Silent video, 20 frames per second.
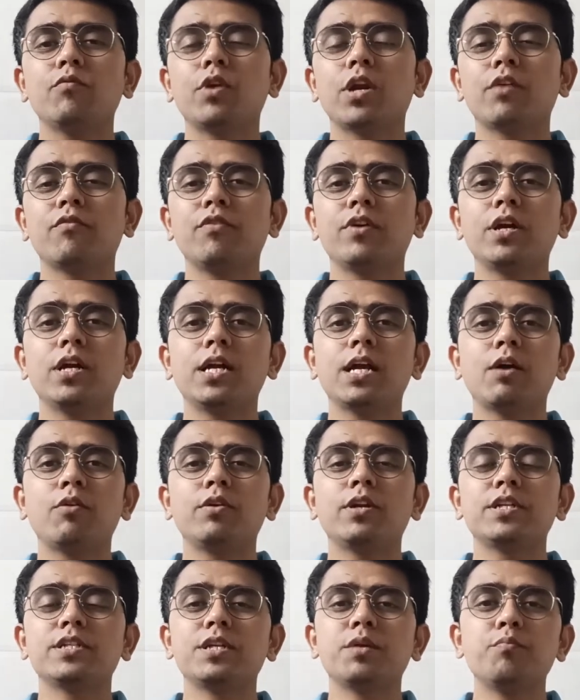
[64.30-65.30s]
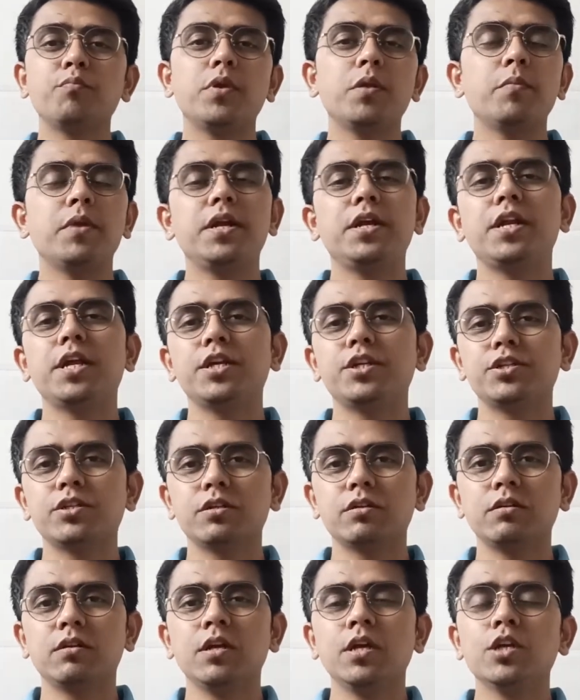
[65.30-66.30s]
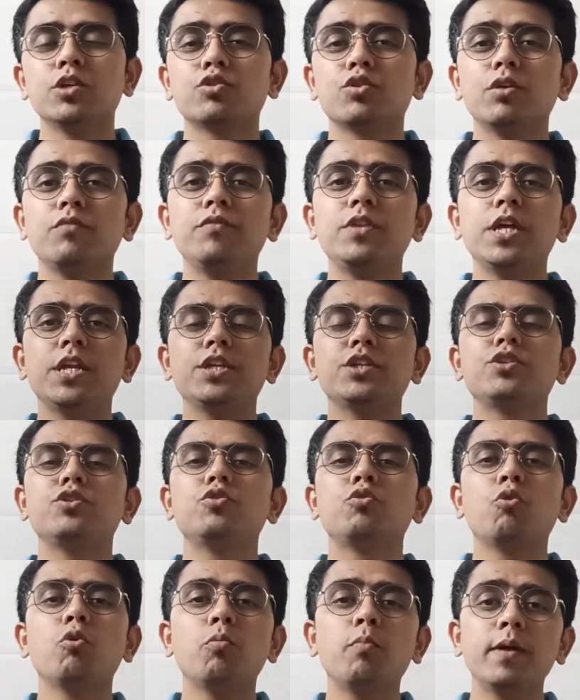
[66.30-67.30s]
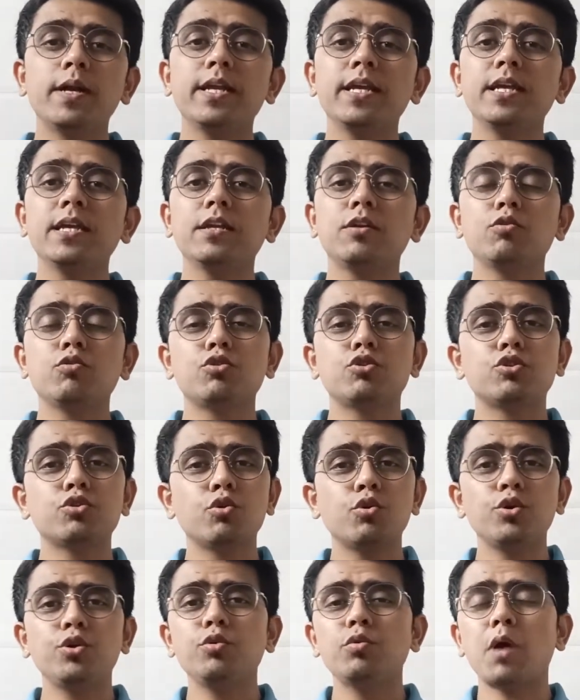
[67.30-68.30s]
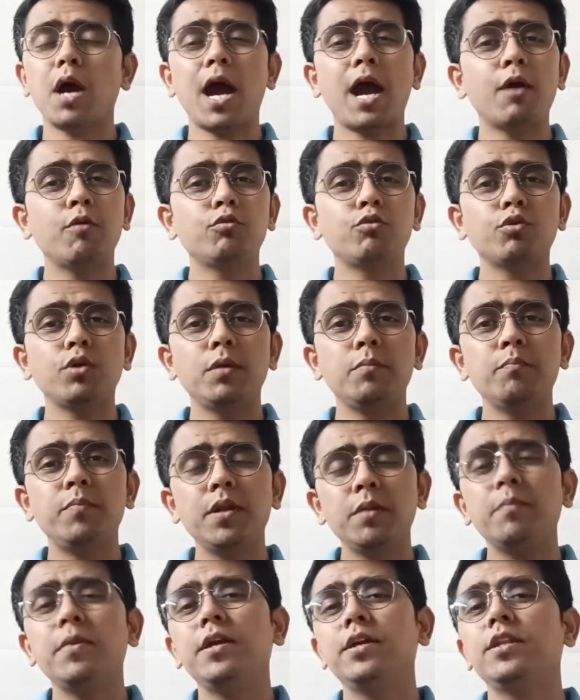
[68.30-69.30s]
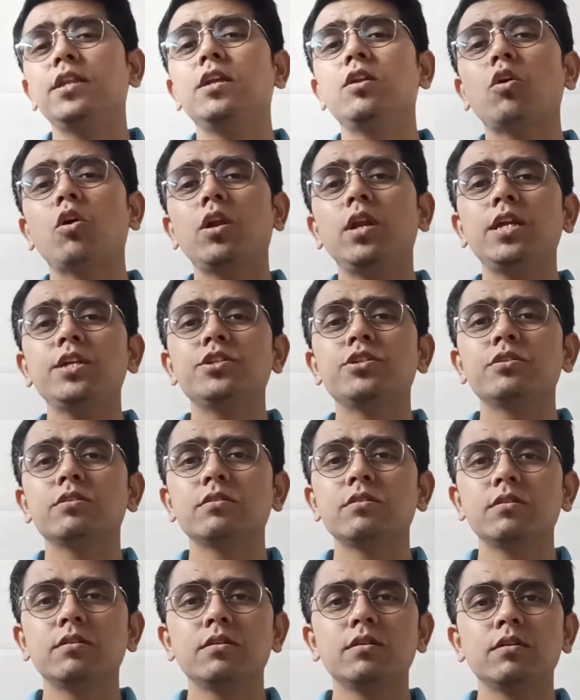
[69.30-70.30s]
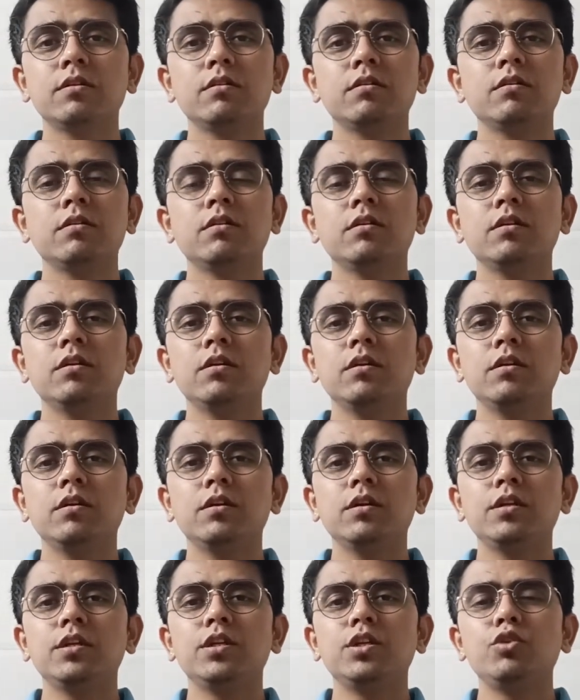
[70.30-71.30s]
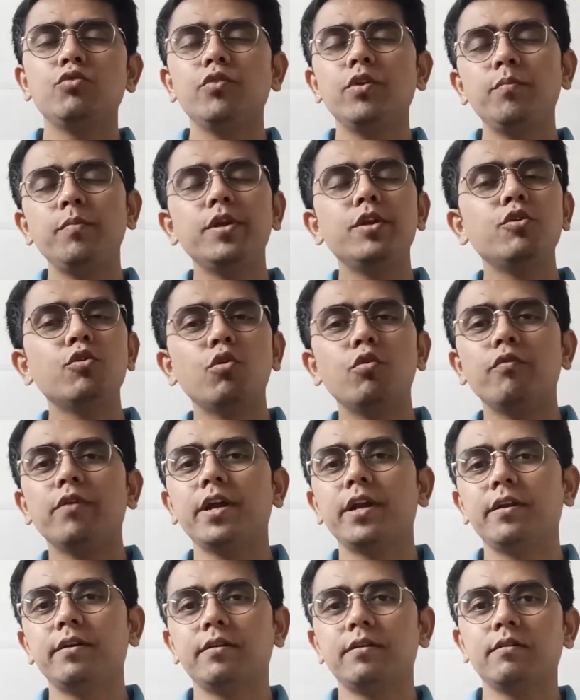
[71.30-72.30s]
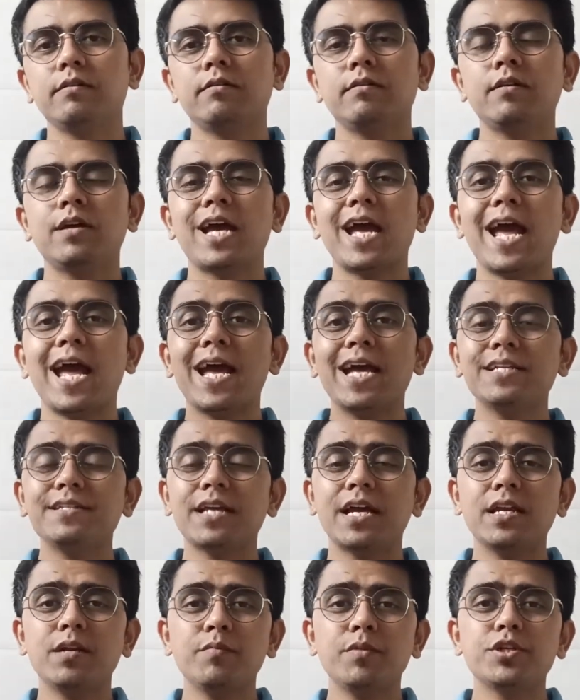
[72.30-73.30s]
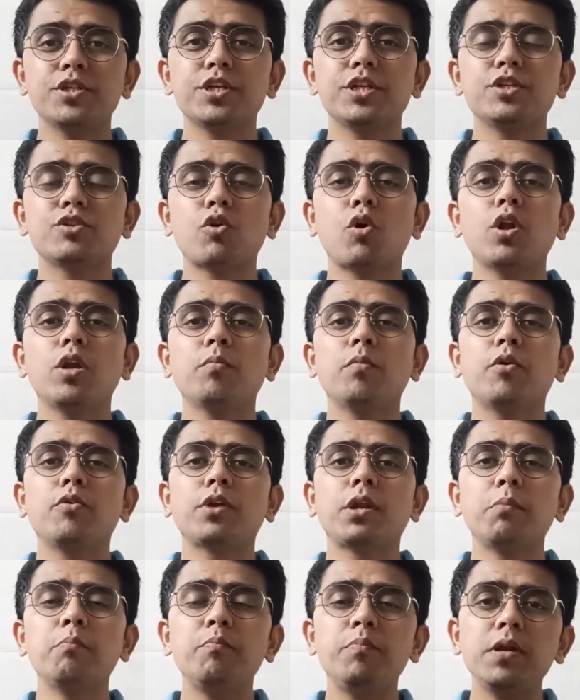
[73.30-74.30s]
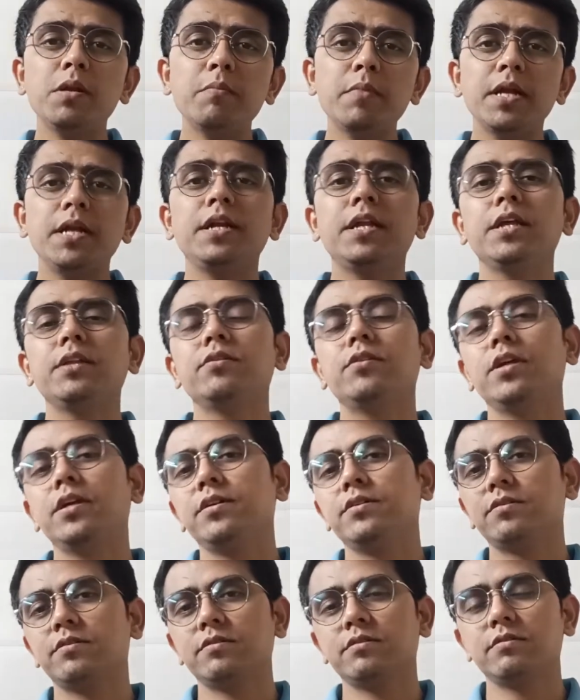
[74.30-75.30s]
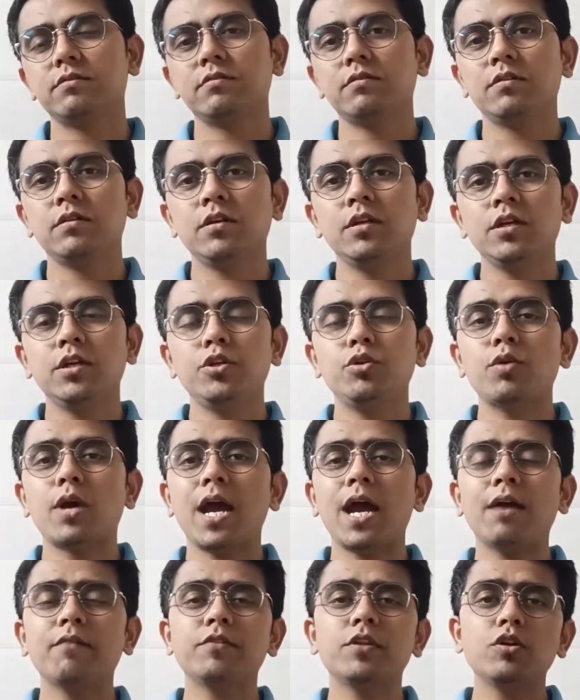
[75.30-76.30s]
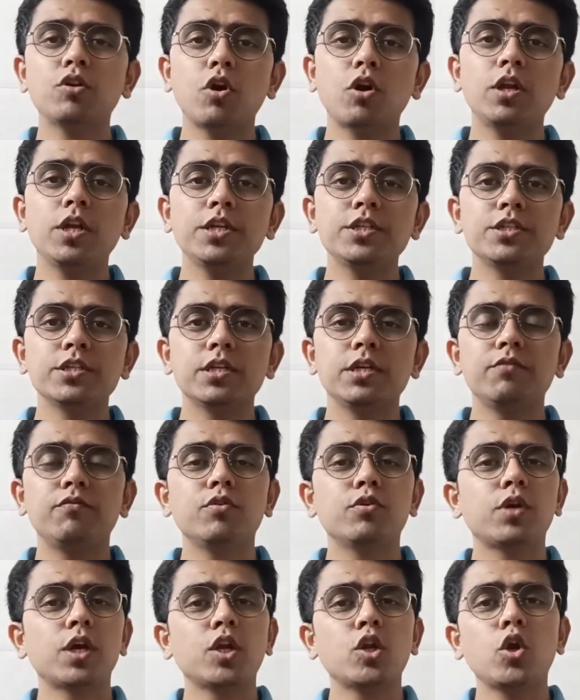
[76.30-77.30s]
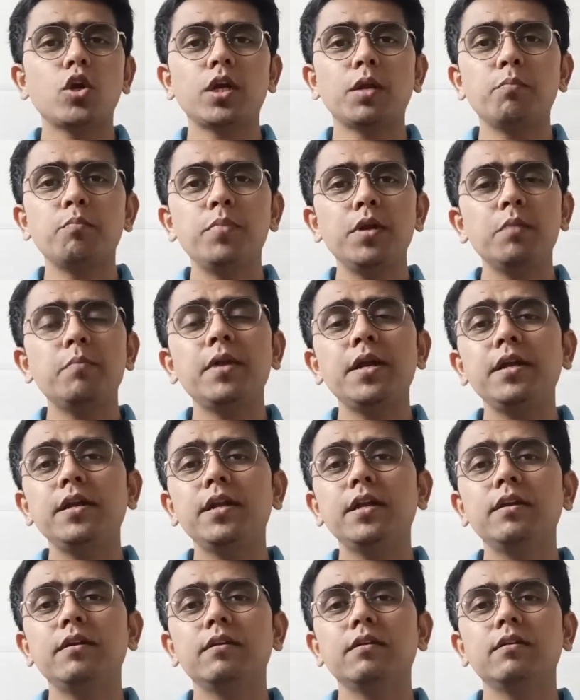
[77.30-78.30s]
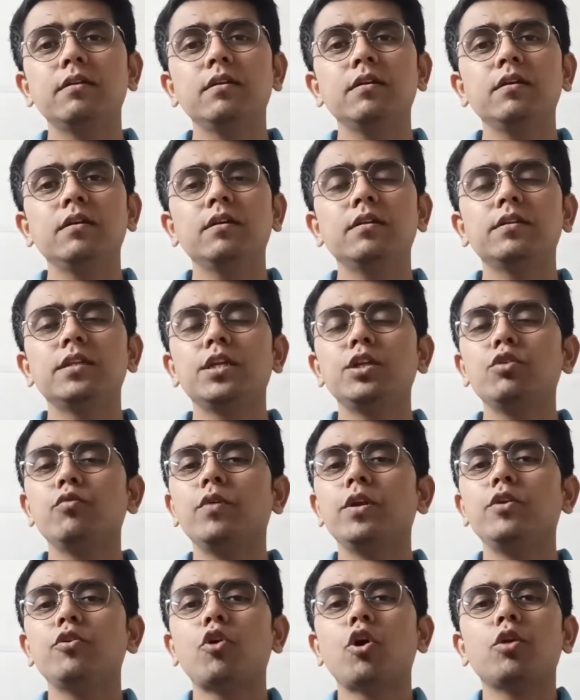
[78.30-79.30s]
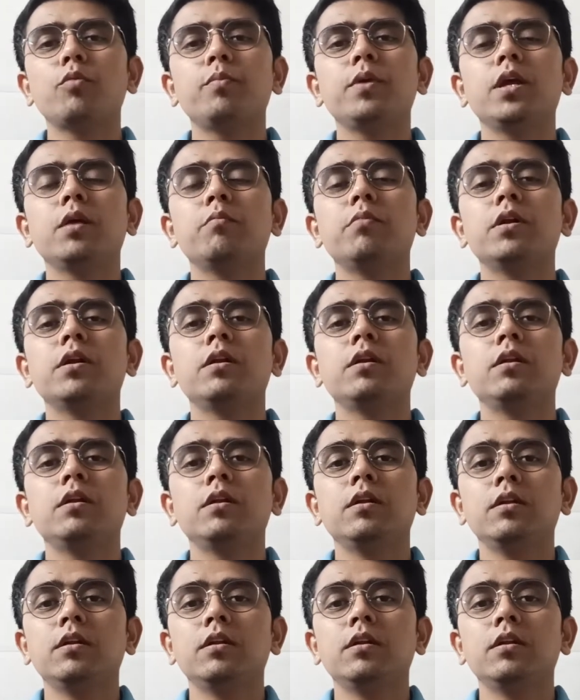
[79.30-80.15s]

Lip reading: what I figured out, is implementation. So if there is nobody to show you how to implement the knowledge, you will be nowhere. As animation is all about implementing things, you have the knowledge. If you cannot implement it, then you will not be able